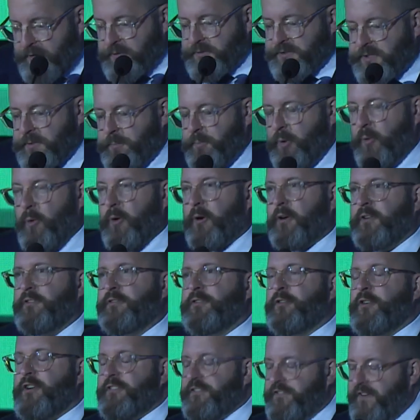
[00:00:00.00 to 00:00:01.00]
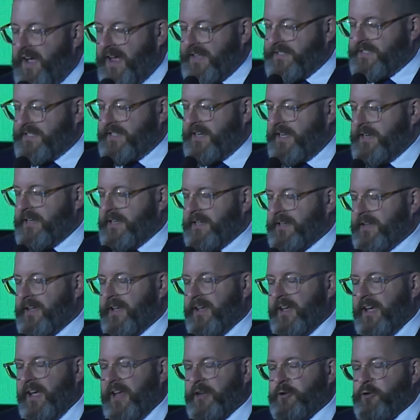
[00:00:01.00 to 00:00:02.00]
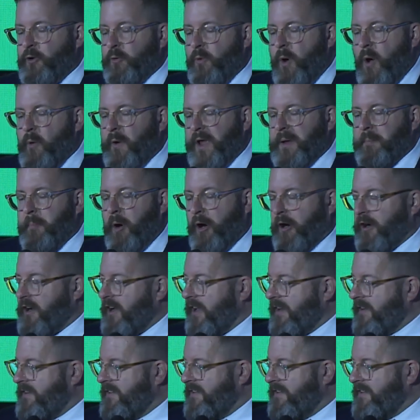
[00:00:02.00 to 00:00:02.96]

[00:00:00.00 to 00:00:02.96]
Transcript: support for a fascinating and growing market.